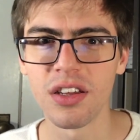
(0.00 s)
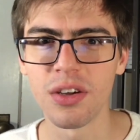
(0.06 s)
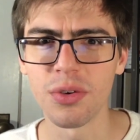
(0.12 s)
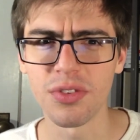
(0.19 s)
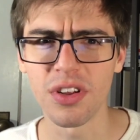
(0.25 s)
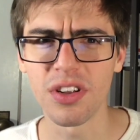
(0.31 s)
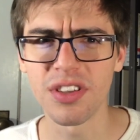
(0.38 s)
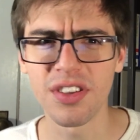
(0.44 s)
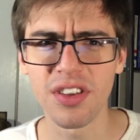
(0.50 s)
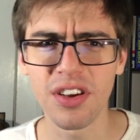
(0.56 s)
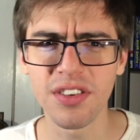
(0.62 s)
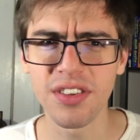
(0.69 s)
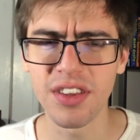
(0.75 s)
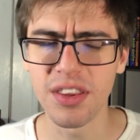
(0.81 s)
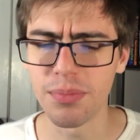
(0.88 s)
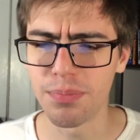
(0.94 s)
Was Aldous
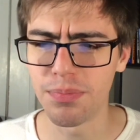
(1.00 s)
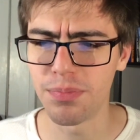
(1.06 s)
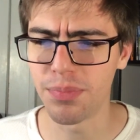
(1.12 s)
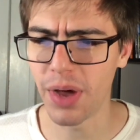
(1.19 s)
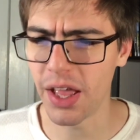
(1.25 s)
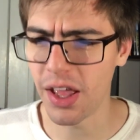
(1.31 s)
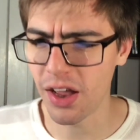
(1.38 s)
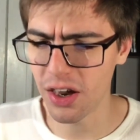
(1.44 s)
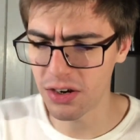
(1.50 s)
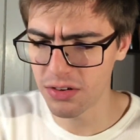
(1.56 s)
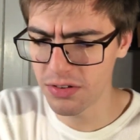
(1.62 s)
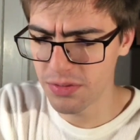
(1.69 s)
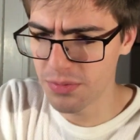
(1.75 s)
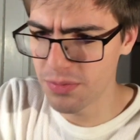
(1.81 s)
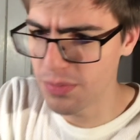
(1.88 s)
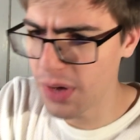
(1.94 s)
Huxley the
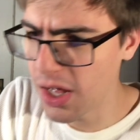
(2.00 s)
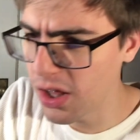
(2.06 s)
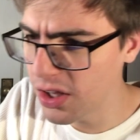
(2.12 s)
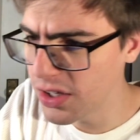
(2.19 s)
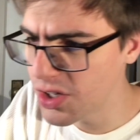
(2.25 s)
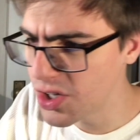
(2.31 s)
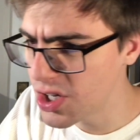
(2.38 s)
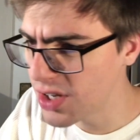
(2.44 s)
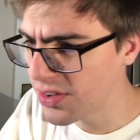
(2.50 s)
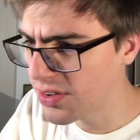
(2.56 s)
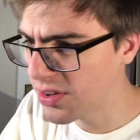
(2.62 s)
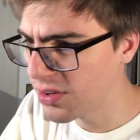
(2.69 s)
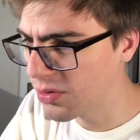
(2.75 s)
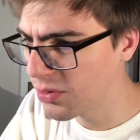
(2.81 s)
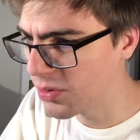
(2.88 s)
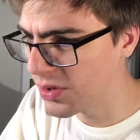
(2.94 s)

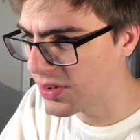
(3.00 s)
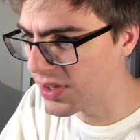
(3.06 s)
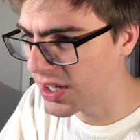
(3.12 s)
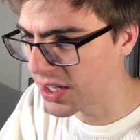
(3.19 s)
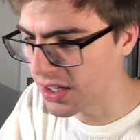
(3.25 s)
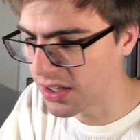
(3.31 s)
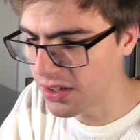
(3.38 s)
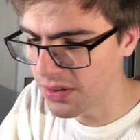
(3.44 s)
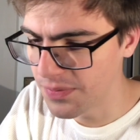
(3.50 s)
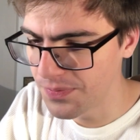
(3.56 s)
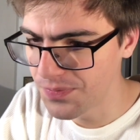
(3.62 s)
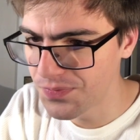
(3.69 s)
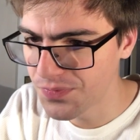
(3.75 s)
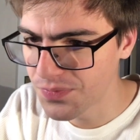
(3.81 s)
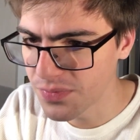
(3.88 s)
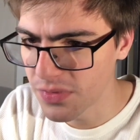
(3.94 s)
biologist? One second.
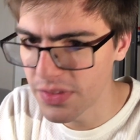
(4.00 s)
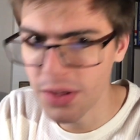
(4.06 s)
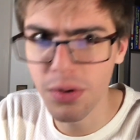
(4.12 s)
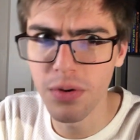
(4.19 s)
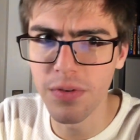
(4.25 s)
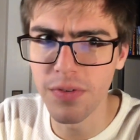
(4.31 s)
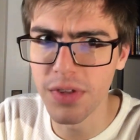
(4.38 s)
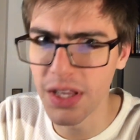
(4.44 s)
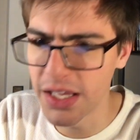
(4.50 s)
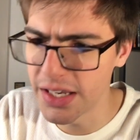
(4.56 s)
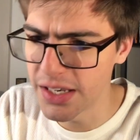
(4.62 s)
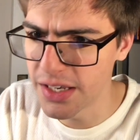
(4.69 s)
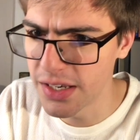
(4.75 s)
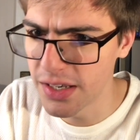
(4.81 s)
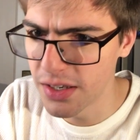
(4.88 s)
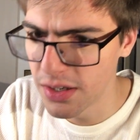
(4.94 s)
They were
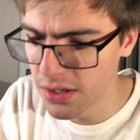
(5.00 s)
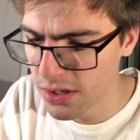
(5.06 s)
related.